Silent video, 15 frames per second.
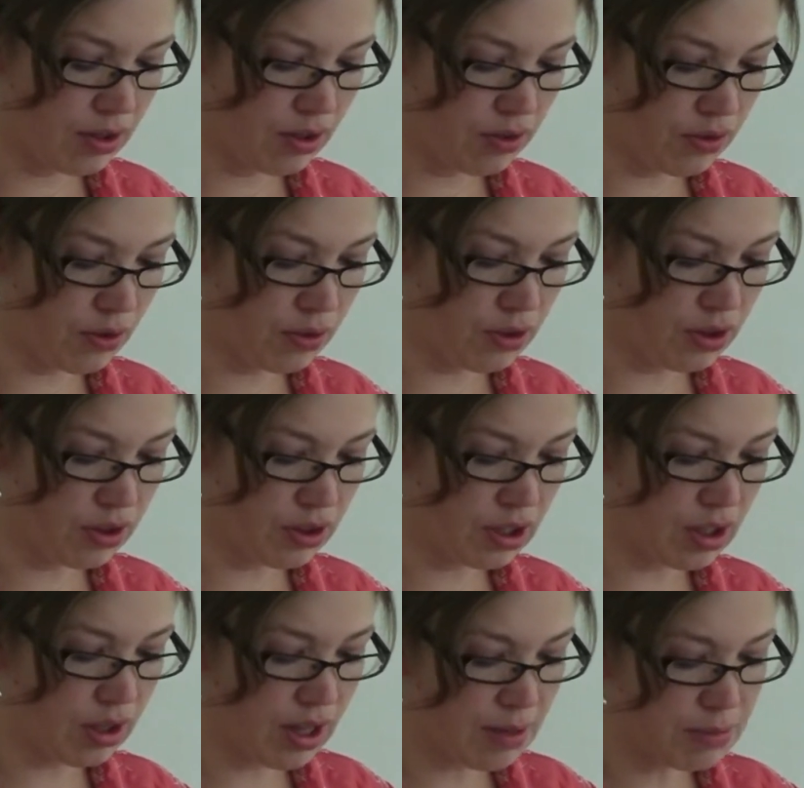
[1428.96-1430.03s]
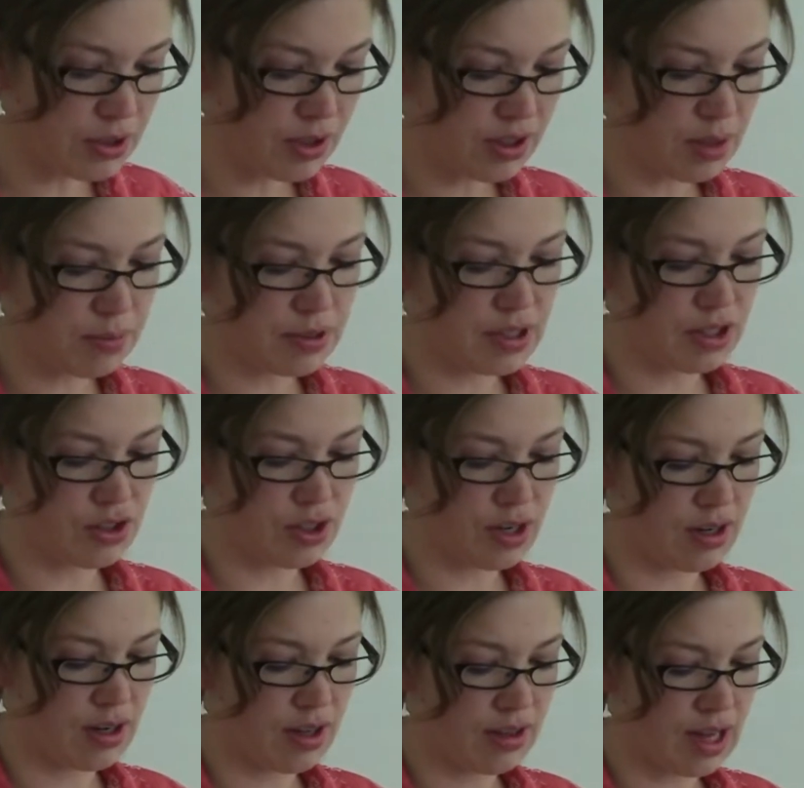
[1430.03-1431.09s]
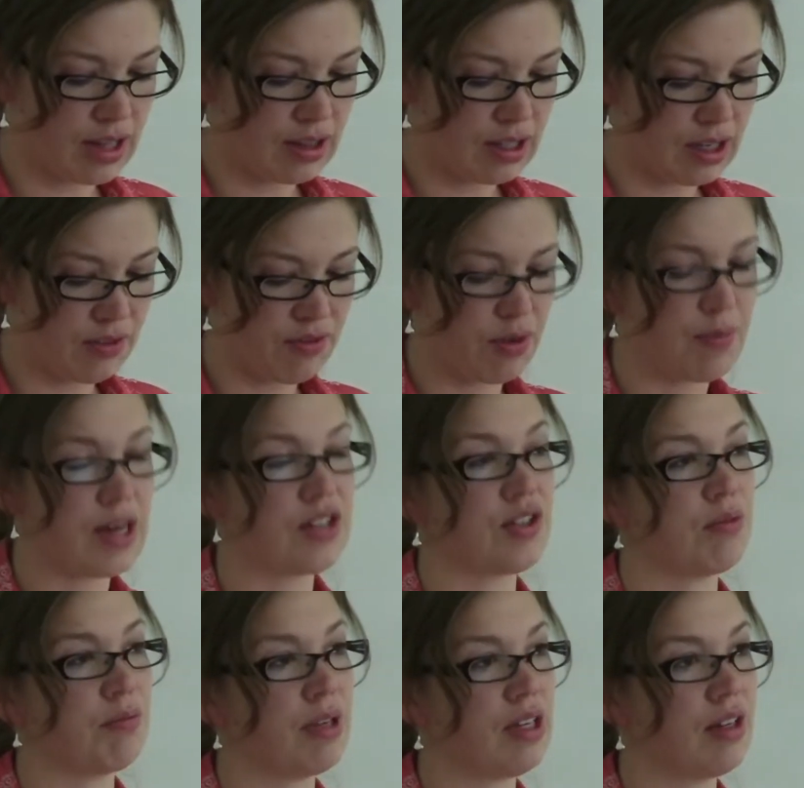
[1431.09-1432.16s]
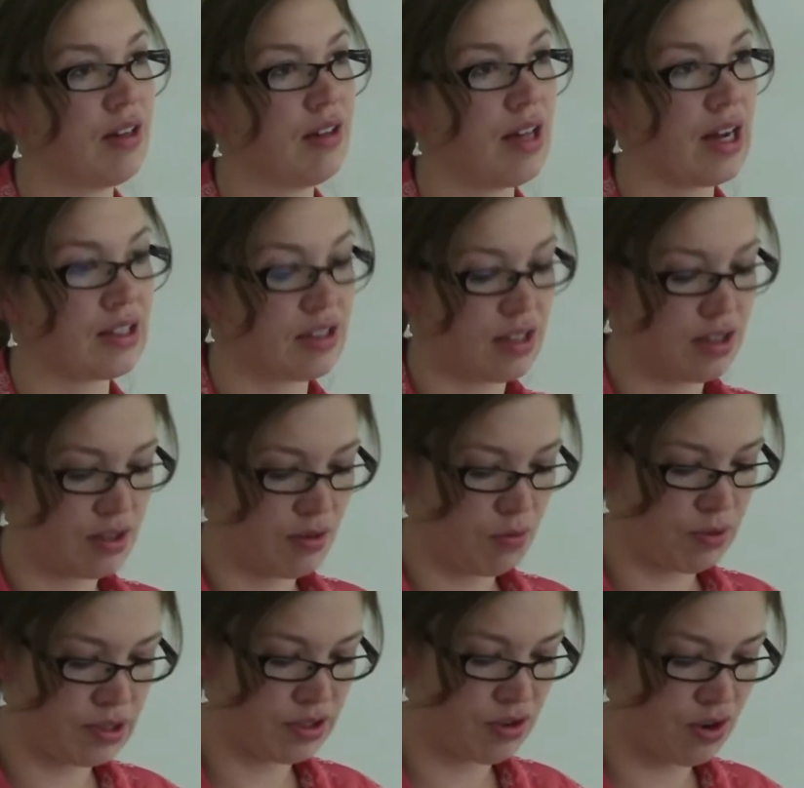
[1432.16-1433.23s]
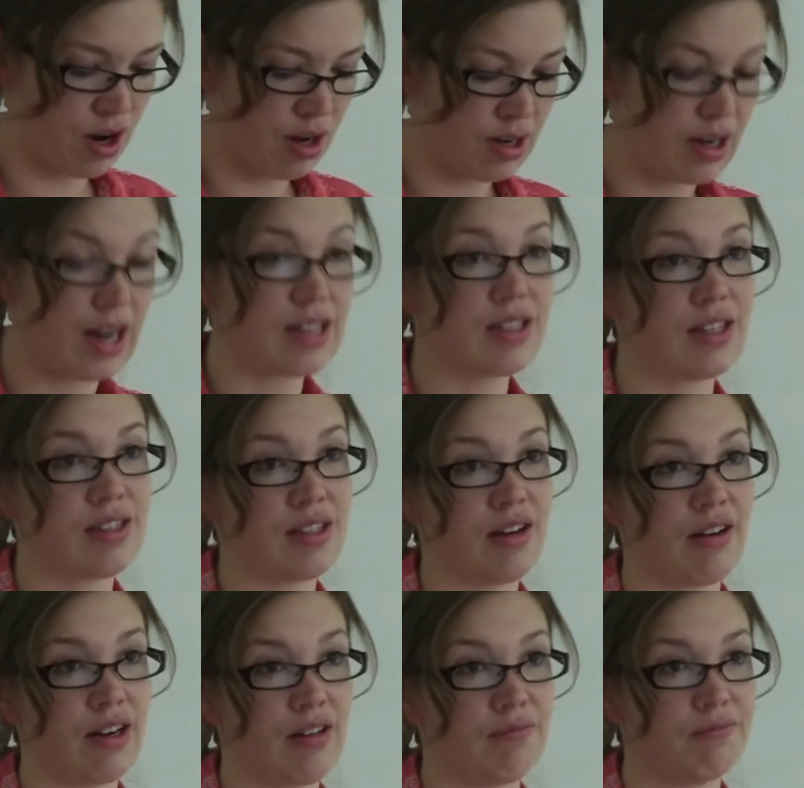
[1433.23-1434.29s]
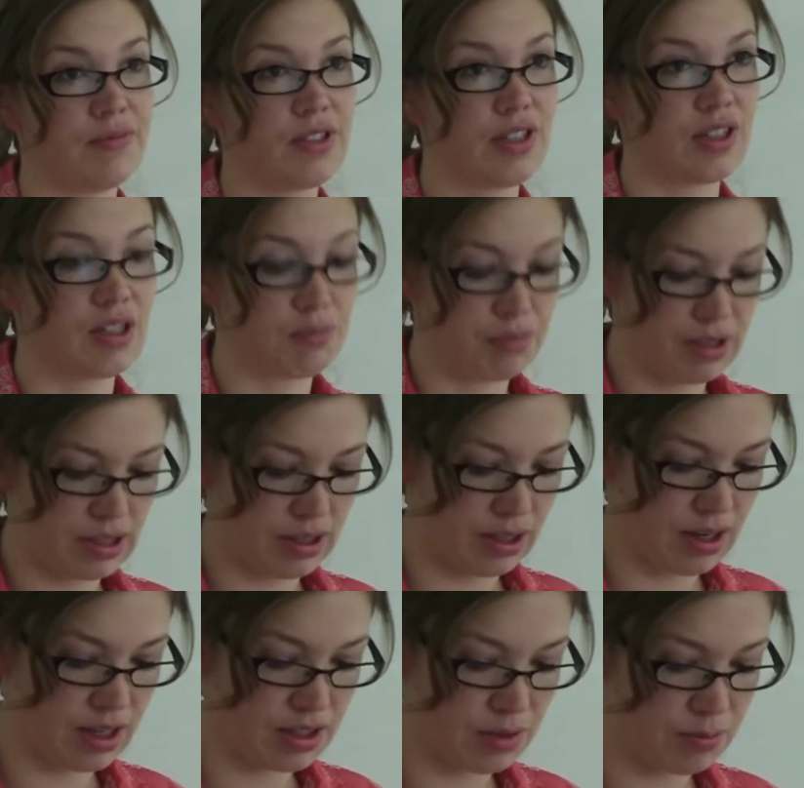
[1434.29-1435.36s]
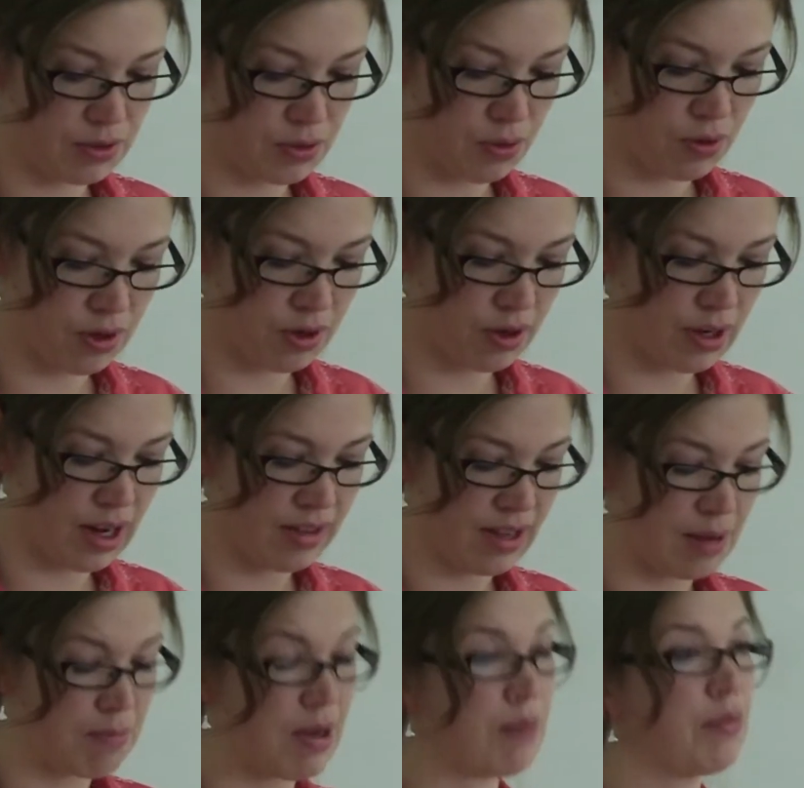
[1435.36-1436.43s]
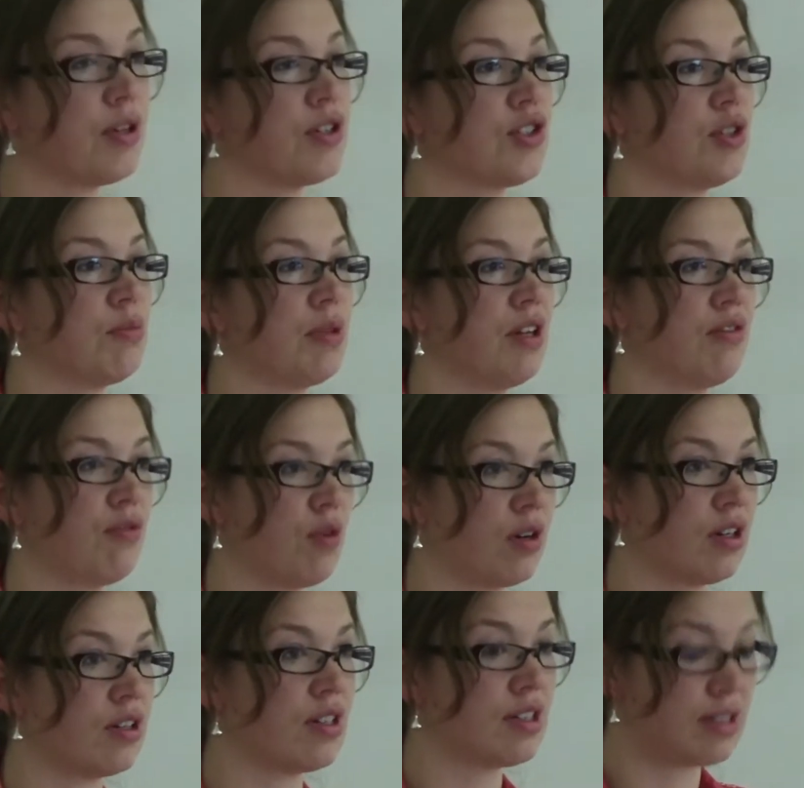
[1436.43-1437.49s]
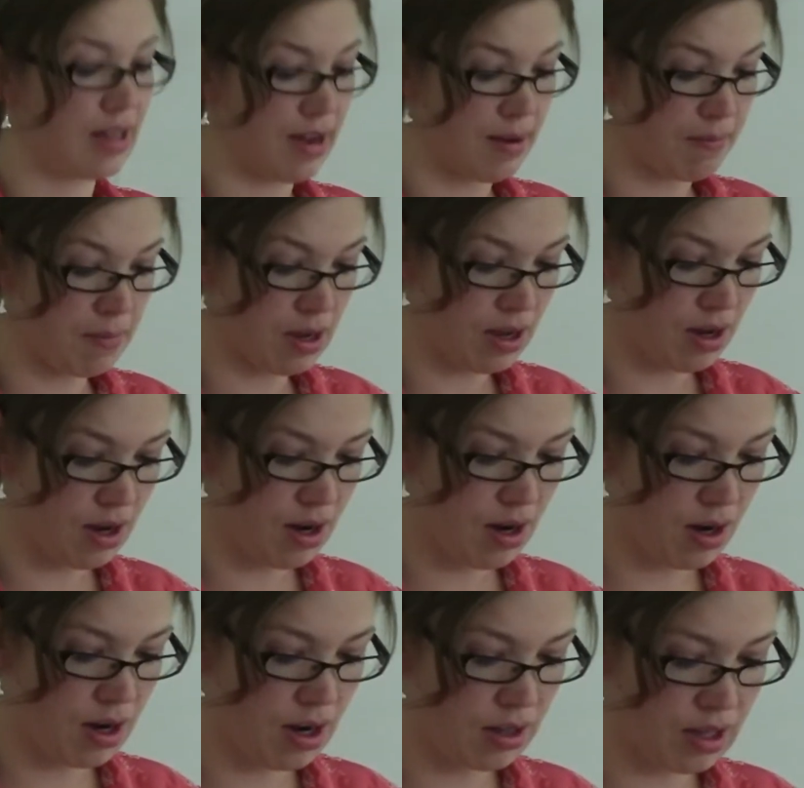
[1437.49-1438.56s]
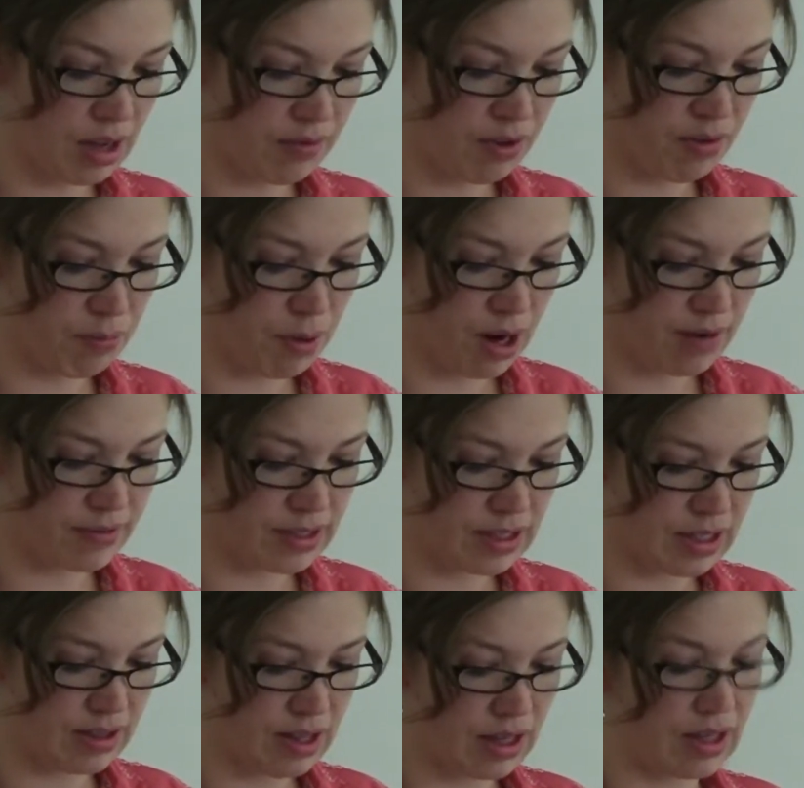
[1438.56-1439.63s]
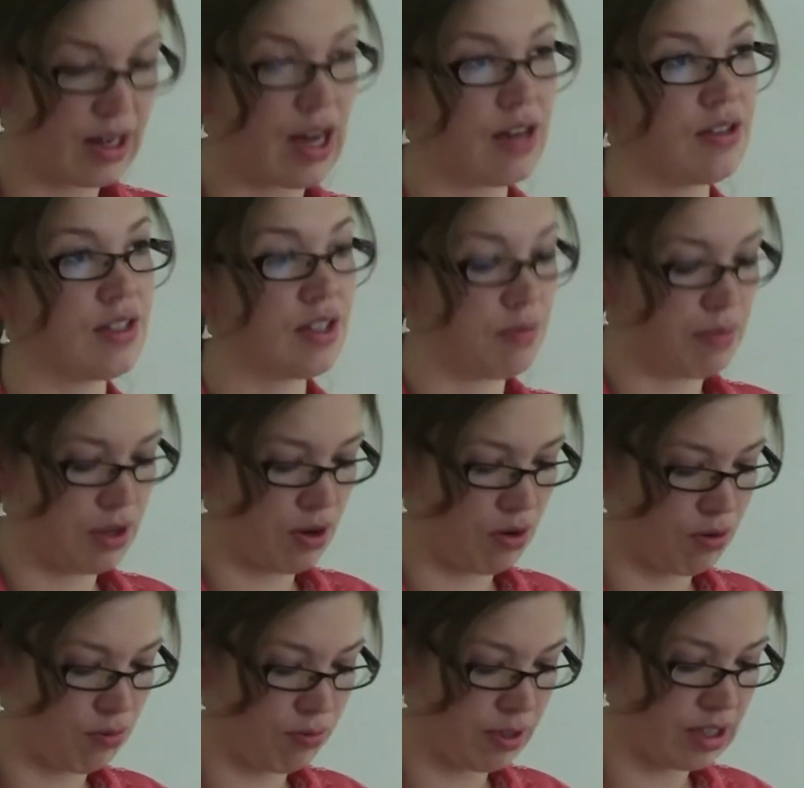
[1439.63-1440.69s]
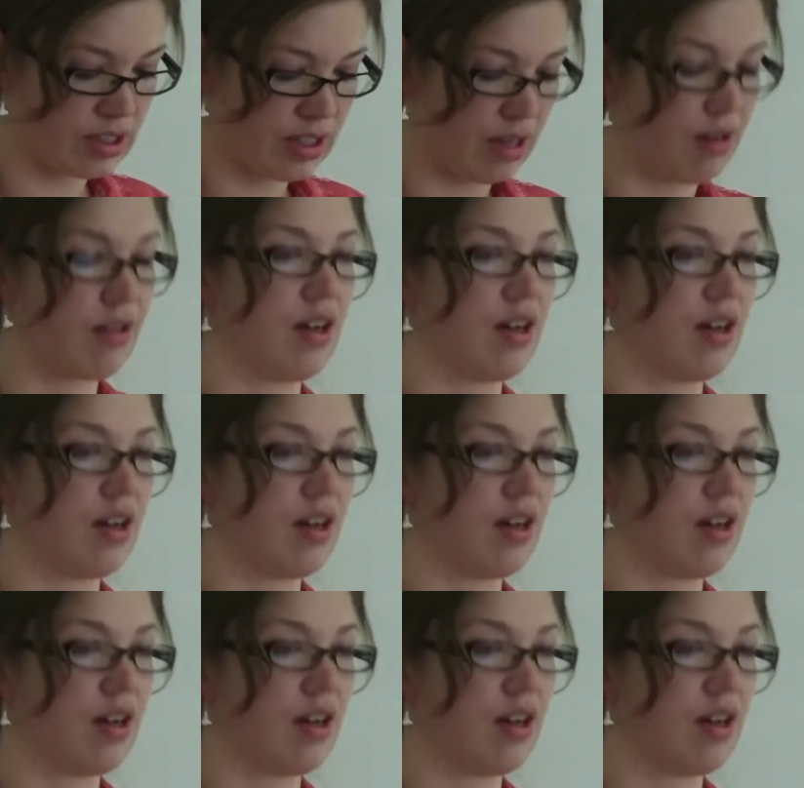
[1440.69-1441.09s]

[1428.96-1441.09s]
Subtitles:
So the club took the position that the information being collected was not necessary to complete the customer's order and that members should be afforded the same level of privacy that an LCBO retail